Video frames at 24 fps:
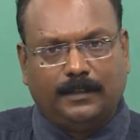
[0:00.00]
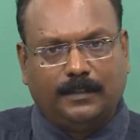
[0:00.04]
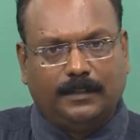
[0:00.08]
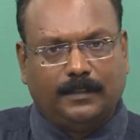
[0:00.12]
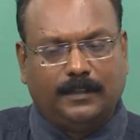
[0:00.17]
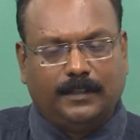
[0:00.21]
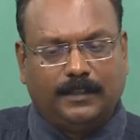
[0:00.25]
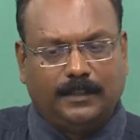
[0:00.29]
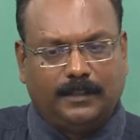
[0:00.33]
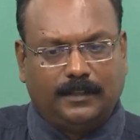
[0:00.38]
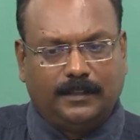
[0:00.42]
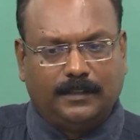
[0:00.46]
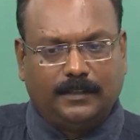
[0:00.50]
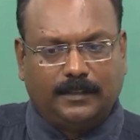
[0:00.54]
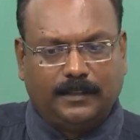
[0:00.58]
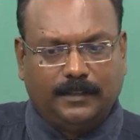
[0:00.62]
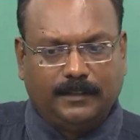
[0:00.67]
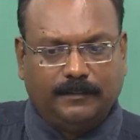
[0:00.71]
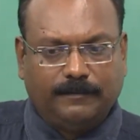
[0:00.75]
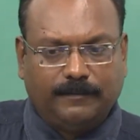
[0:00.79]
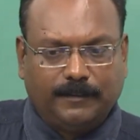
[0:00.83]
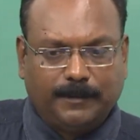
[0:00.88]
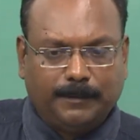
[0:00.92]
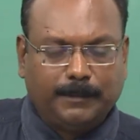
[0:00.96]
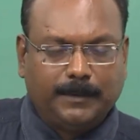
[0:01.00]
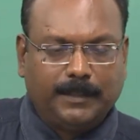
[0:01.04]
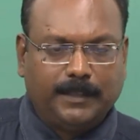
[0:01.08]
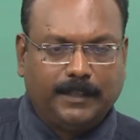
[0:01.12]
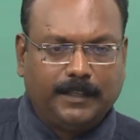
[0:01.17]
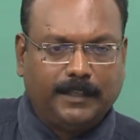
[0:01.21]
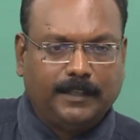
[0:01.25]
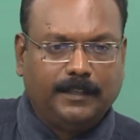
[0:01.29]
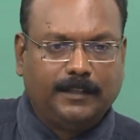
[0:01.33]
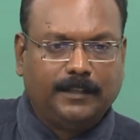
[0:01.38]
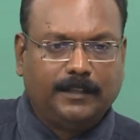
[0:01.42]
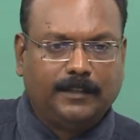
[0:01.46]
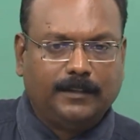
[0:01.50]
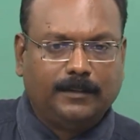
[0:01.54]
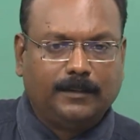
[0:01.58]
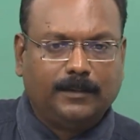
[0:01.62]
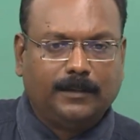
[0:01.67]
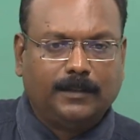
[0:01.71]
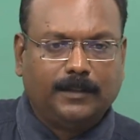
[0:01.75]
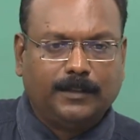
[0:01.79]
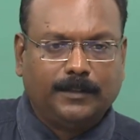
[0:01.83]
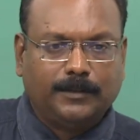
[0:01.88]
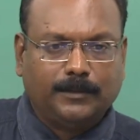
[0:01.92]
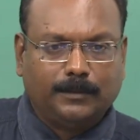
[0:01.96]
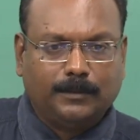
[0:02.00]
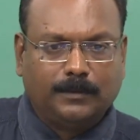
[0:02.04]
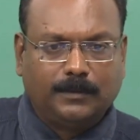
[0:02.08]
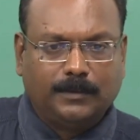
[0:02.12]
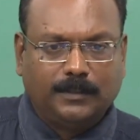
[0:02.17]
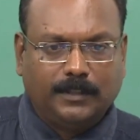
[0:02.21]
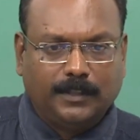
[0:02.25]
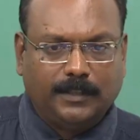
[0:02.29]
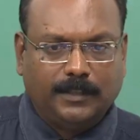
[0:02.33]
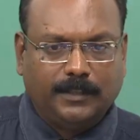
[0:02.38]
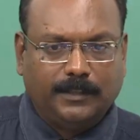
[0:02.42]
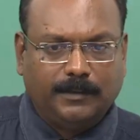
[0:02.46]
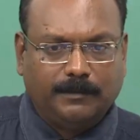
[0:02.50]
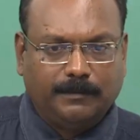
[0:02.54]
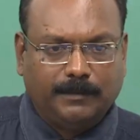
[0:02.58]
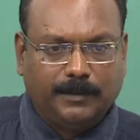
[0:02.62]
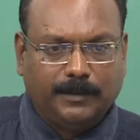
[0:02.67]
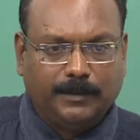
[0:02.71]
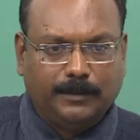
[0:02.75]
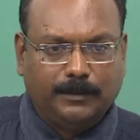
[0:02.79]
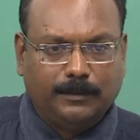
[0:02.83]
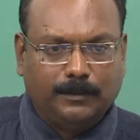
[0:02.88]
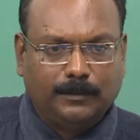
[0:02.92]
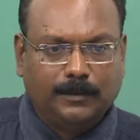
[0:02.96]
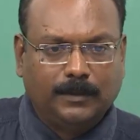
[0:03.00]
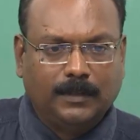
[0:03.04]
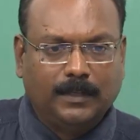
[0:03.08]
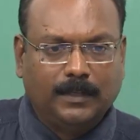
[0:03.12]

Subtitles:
interesting from the net. I thought I should share it with you.